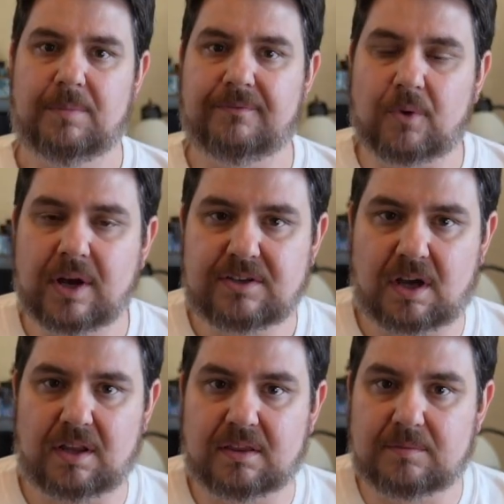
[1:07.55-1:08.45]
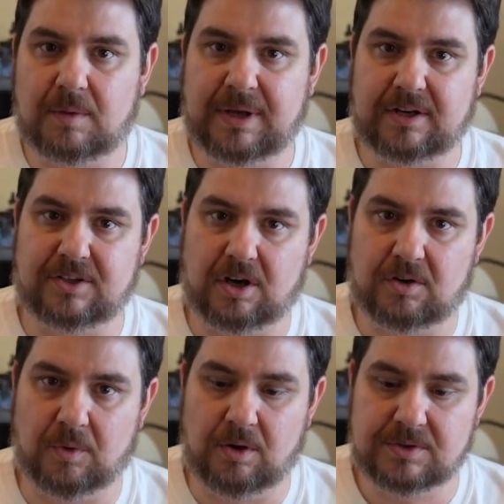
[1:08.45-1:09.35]
Before I talk about a dark
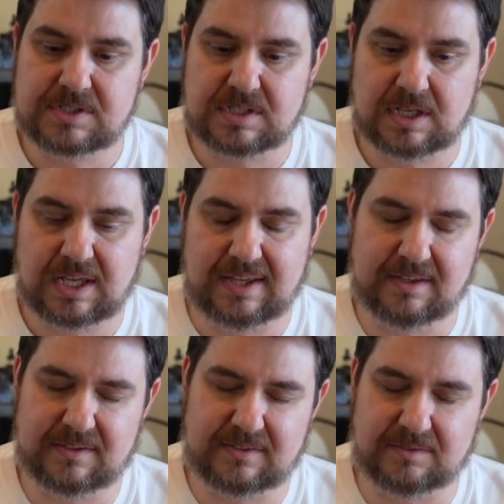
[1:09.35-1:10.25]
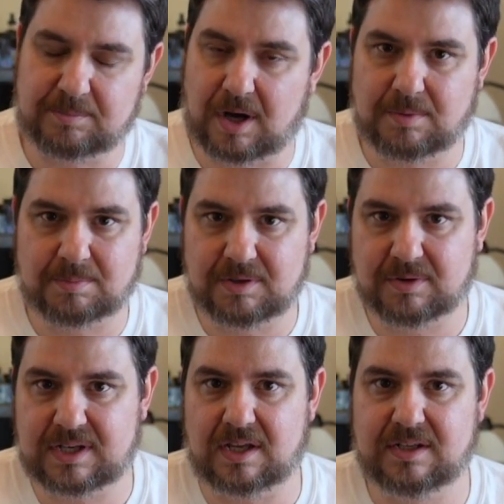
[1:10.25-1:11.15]
roast, and this is probably
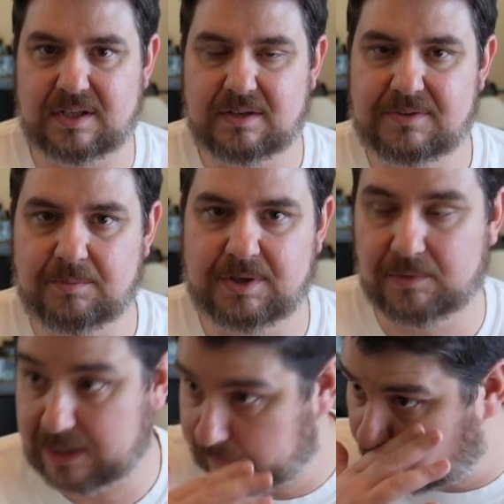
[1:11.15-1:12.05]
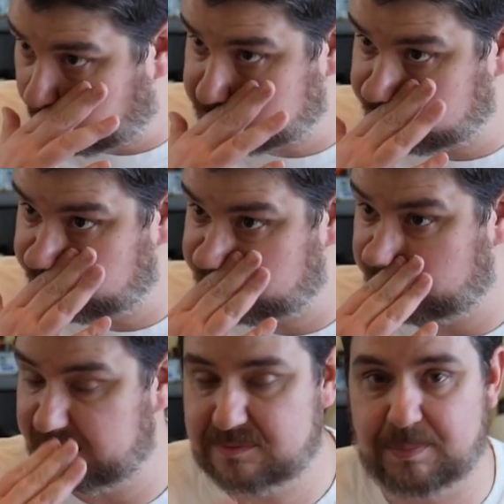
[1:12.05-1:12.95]
redundant if you've been watching the
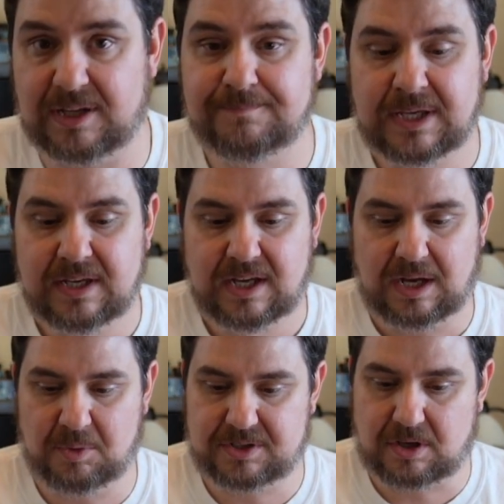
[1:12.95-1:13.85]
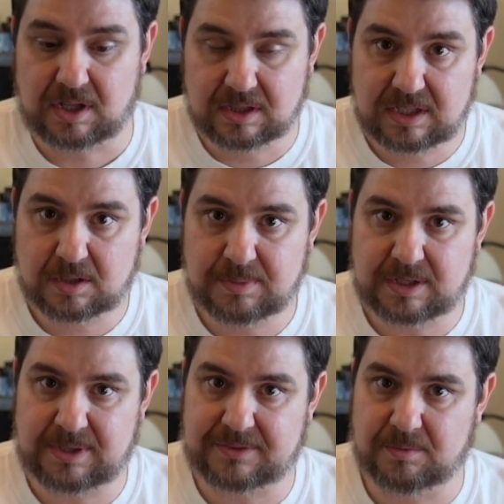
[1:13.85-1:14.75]
series, but I want to talk a little bit
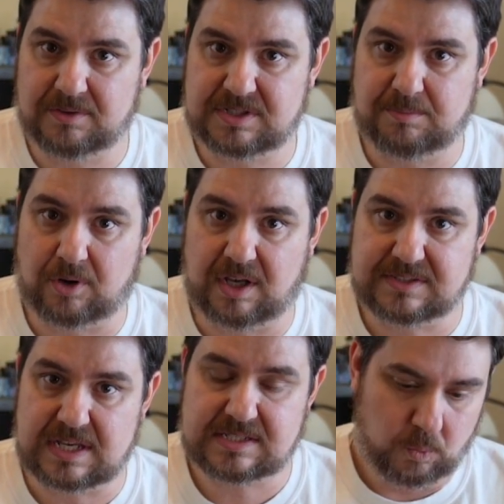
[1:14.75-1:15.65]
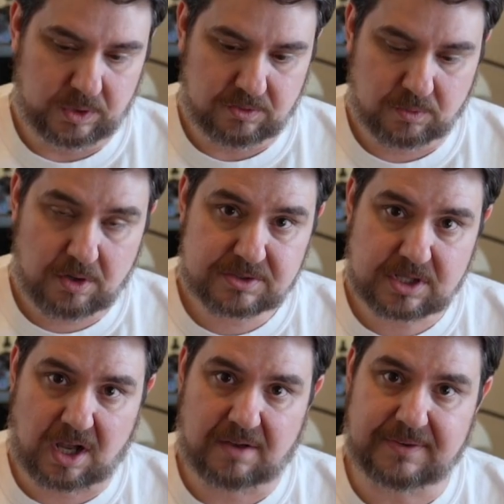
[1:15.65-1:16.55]
about the roasting process. When you roast
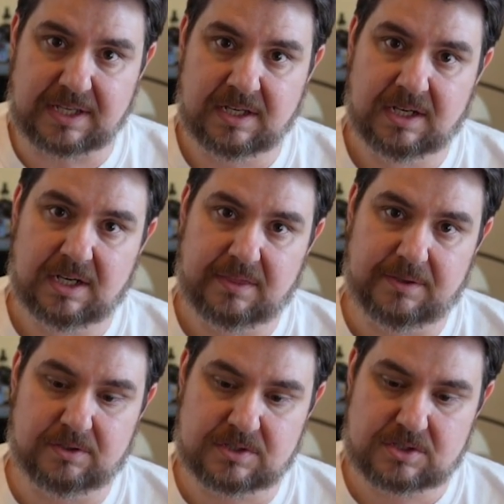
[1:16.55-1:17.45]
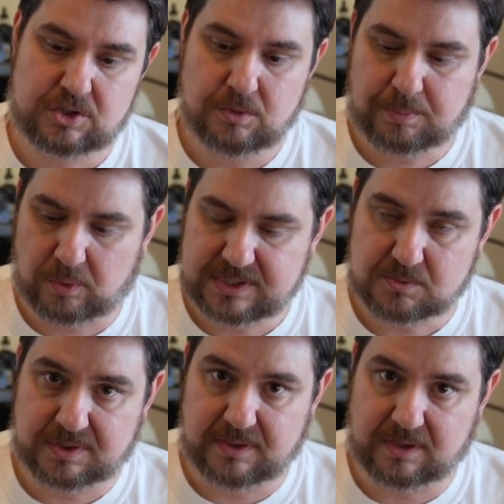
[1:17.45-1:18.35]
coffee, there's 2 points
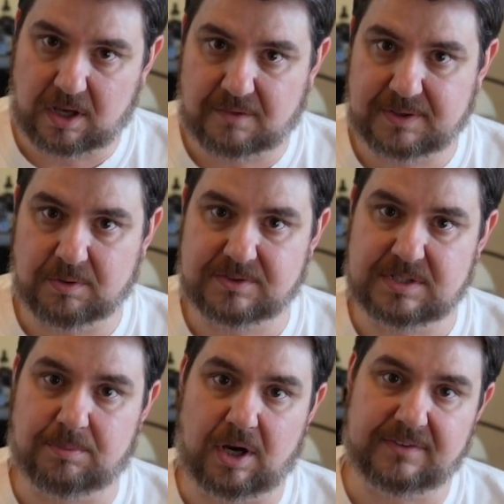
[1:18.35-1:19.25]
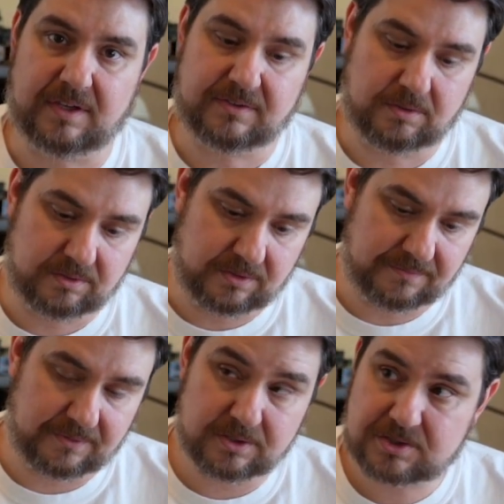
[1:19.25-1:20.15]
within the coffee roasting process. There's the
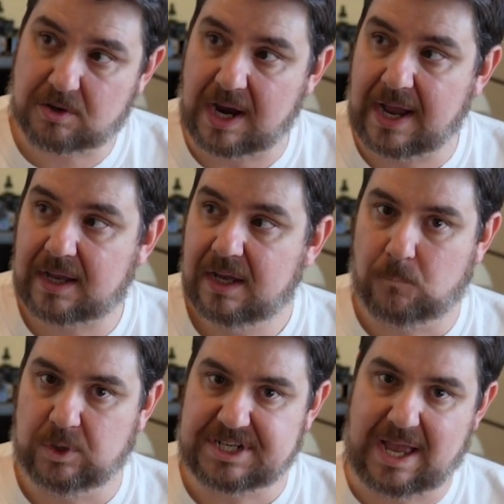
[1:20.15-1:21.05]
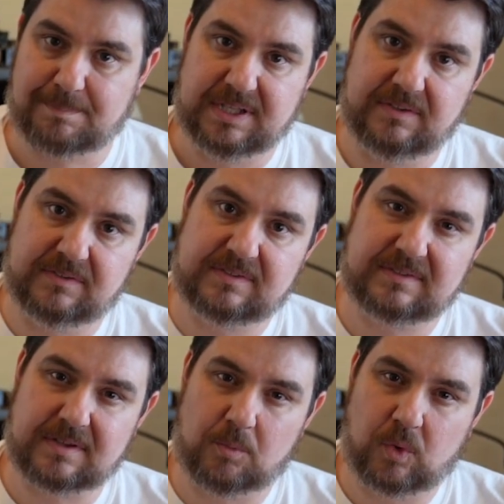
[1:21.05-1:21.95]
first crack, which happens
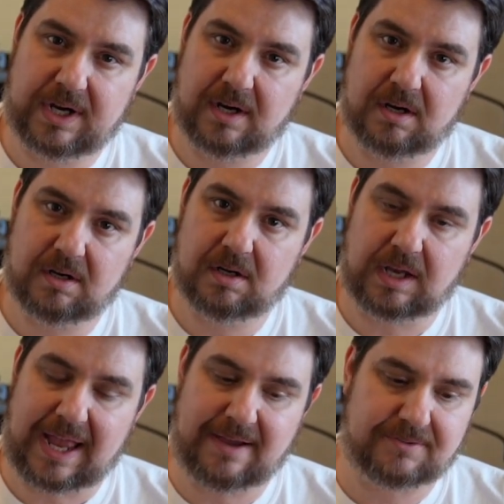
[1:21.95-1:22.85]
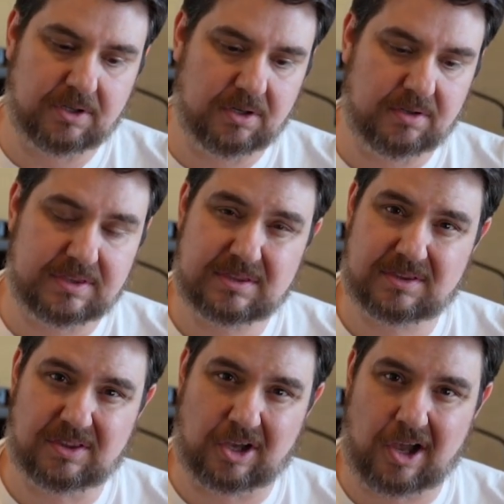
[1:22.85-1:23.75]
somewhere after
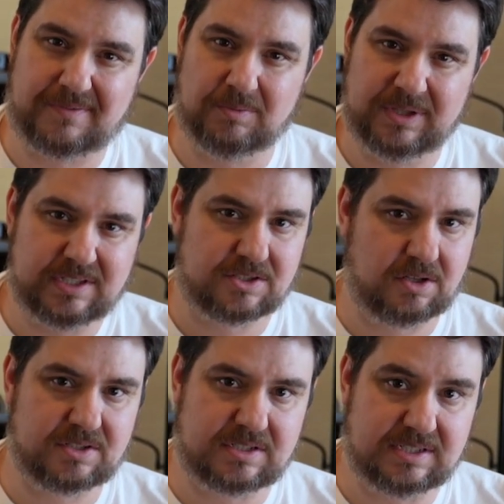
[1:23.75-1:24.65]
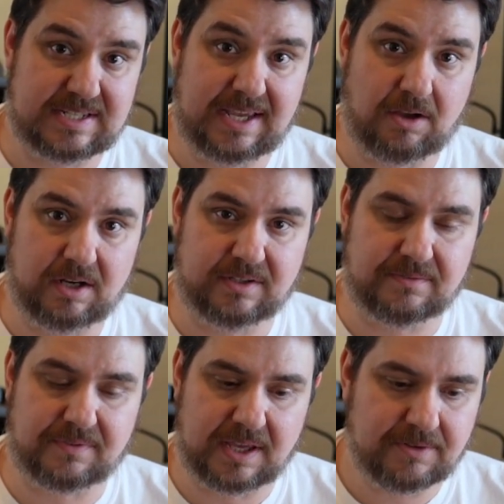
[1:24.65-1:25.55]
the coffee really starts to take on its
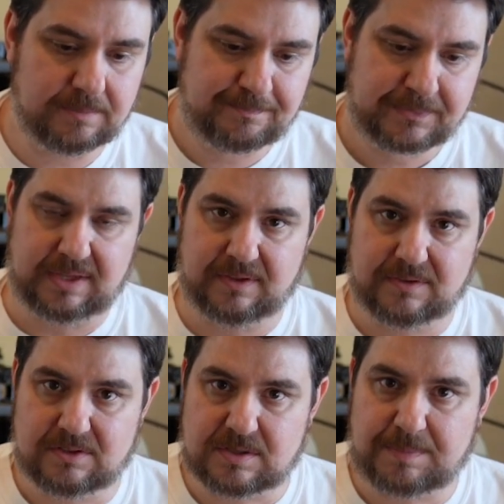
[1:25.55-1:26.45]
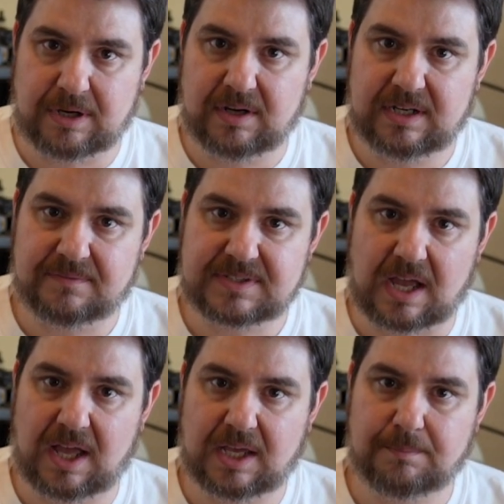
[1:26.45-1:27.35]
flavor. And then there's a period of
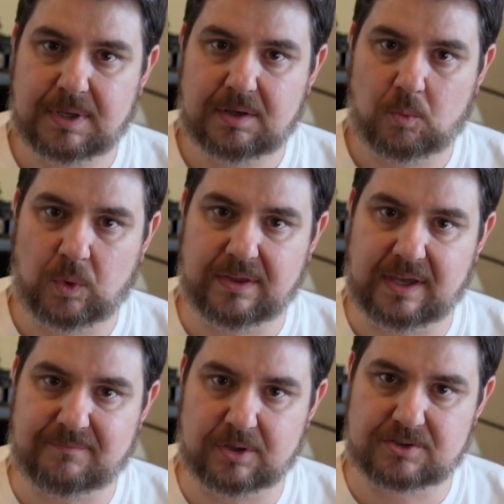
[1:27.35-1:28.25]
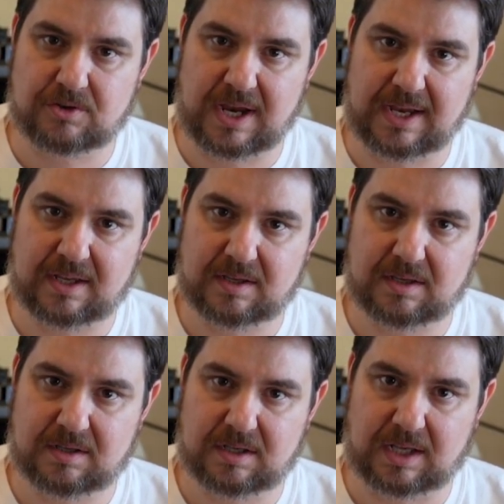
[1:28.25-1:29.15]
time where that first crack
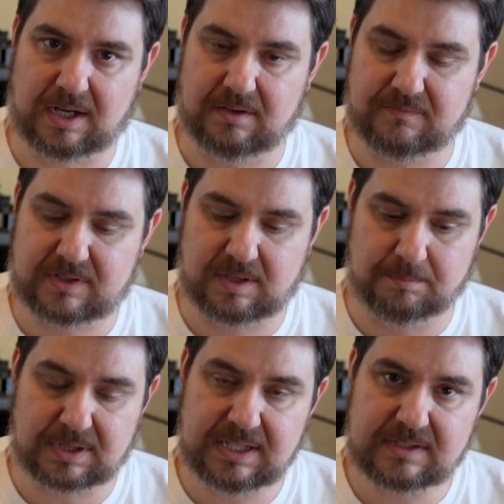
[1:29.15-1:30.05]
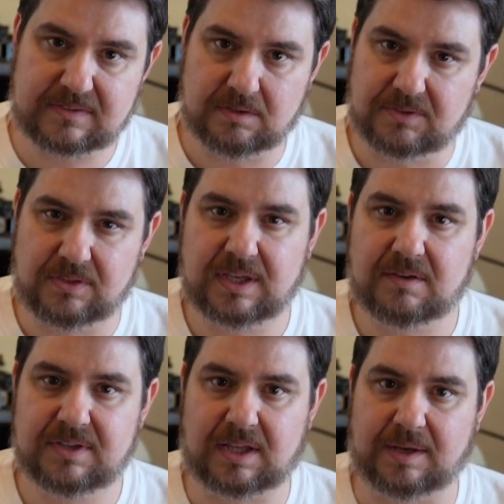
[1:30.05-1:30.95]
kind of completes. And if you think
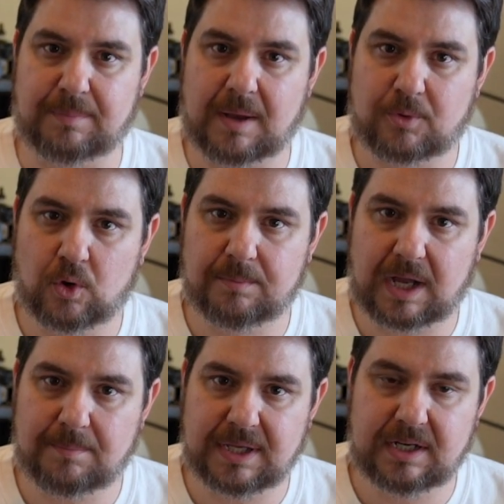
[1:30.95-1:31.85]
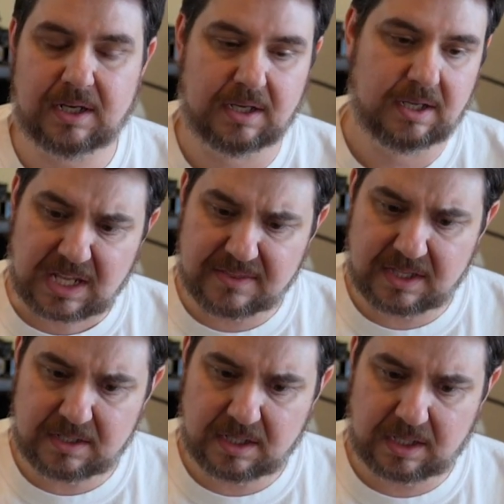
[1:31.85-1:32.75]
of it like popcorn popping, and
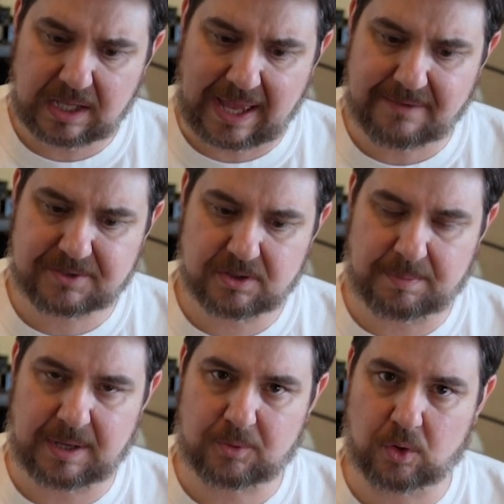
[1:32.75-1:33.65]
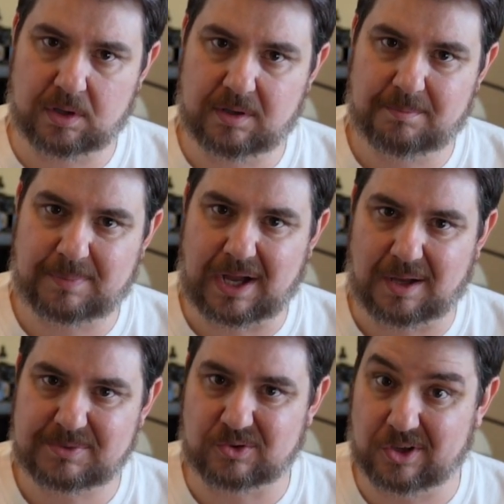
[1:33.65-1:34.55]
then after the popcorn
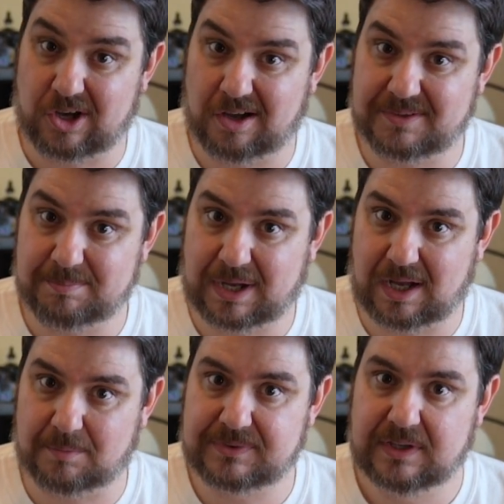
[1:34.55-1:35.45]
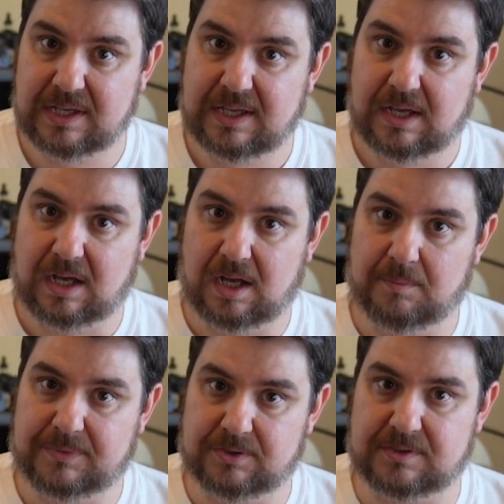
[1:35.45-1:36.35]
pops or the coffee pops,
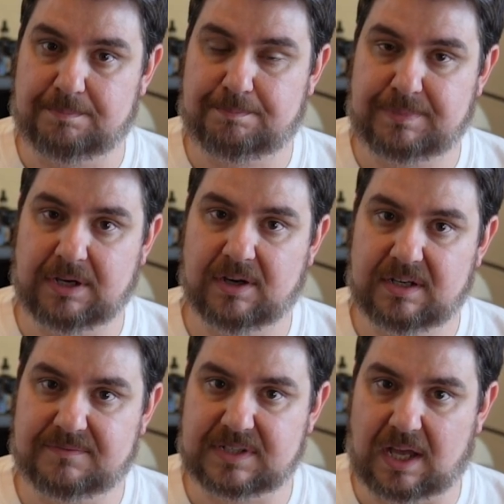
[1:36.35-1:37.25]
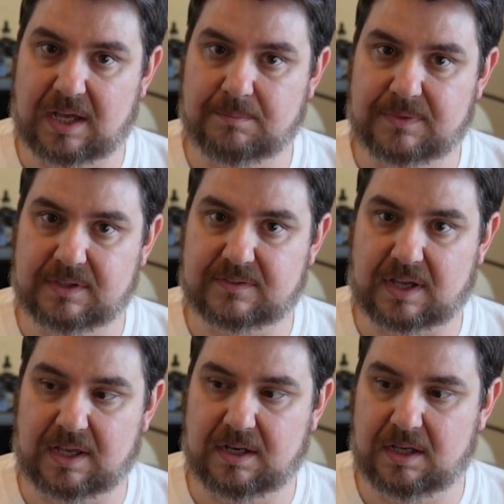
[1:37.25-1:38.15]
there's a period of time that's
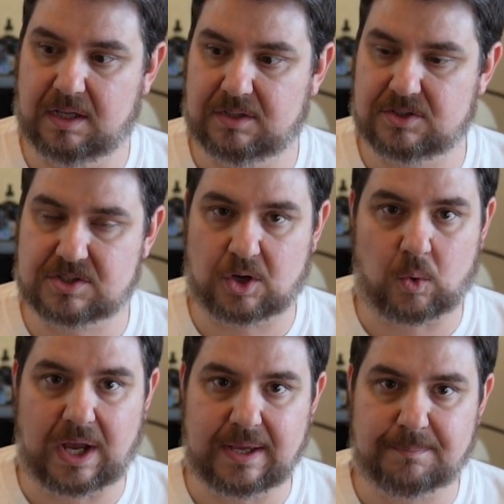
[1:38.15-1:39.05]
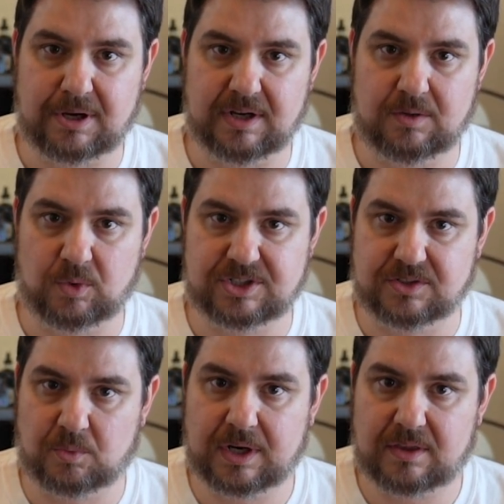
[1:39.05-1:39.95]
kind of just a quiet period, which
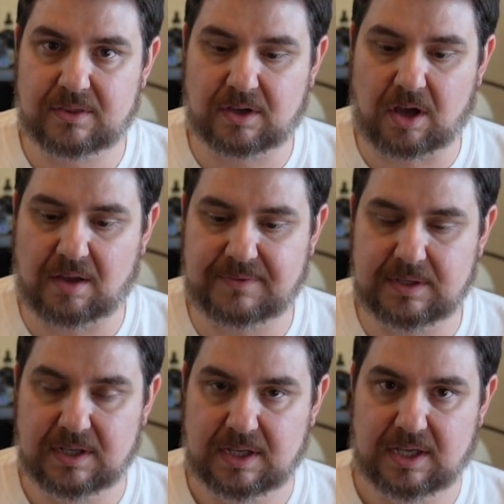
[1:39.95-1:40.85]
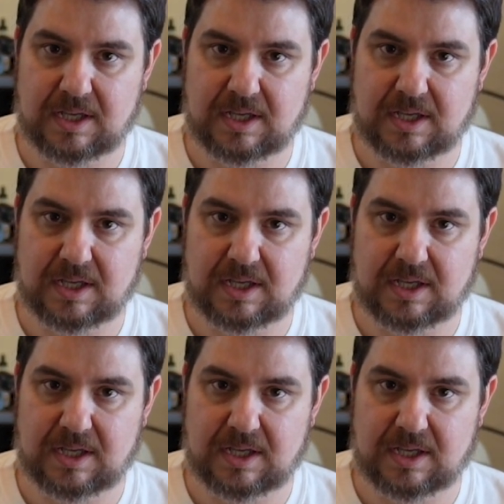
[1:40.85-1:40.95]
is where the coffee